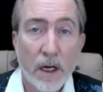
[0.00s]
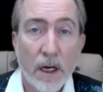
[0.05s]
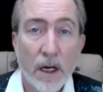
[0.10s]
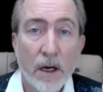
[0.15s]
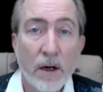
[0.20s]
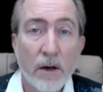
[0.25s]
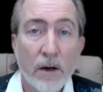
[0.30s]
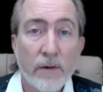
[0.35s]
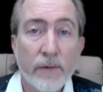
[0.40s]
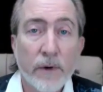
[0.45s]

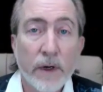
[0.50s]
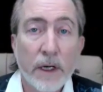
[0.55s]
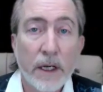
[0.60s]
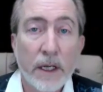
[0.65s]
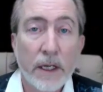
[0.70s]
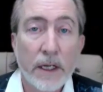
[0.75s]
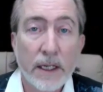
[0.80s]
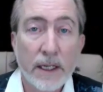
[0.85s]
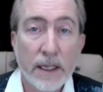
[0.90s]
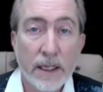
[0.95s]
of
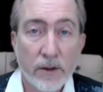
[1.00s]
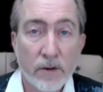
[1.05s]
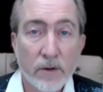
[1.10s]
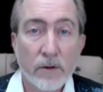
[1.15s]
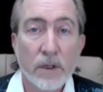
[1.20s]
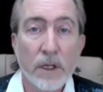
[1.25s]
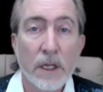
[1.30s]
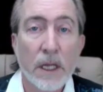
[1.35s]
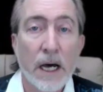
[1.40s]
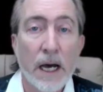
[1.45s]
an
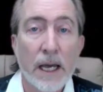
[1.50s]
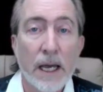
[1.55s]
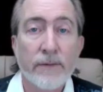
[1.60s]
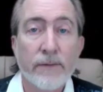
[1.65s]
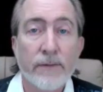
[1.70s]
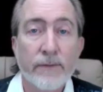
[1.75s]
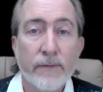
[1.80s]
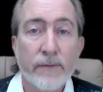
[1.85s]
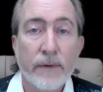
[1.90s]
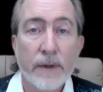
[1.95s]
inner
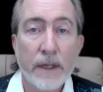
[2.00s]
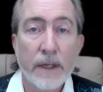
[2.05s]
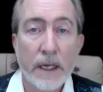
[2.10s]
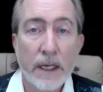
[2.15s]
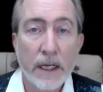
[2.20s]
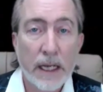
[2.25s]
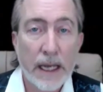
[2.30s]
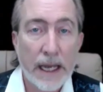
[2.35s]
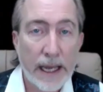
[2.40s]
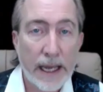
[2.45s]
life
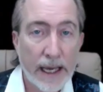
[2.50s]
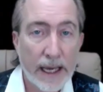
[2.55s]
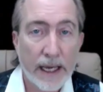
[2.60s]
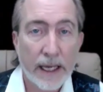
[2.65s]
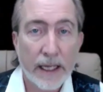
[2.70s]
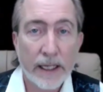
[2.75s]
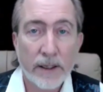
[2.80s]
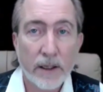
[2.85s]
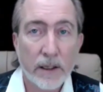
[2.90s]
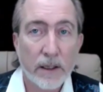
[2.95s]
that
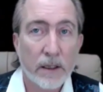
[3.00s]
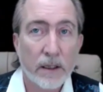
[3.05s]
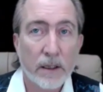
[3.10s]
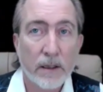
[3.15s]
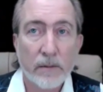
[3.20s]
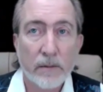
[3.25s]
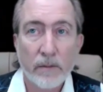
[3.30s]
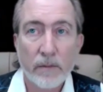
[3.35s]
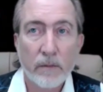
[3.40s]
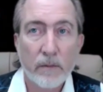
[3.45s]
had
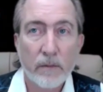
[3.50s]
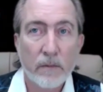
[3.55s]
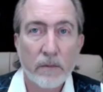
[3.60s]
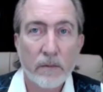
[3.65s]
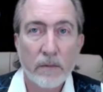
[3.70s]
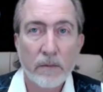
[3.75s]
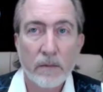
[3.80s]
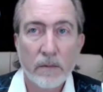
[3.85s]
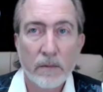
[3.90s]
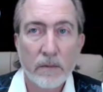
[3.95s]
uh,
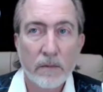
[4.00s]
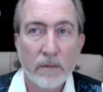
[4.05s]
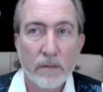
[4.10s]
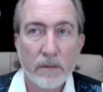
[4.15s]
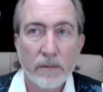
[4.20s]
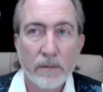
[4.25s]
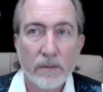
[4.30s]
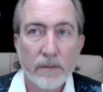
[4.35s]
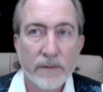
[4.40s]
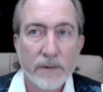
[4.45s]

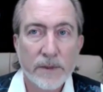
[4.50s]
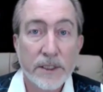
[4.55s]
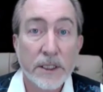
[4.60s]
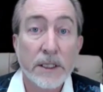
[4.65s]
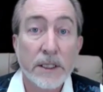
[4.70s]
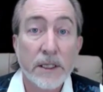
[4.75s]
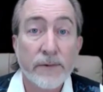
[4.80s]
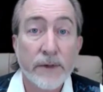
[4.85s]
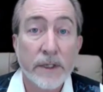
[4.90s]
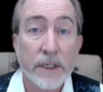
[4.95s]

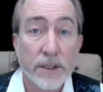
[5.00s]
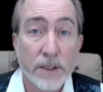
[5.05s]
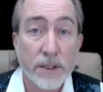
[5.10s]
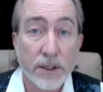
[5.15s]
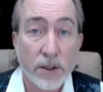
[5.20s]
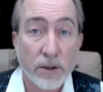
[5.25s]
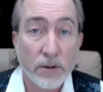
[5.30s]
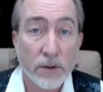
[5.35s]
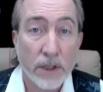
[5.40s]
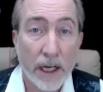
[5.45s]
significance
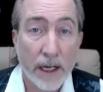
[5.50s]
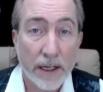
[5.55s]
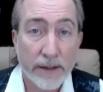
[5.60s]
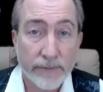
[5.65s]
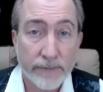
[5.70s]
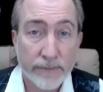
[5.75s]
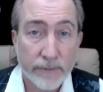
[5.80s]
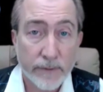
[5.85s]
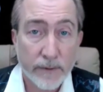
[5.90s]
in your life?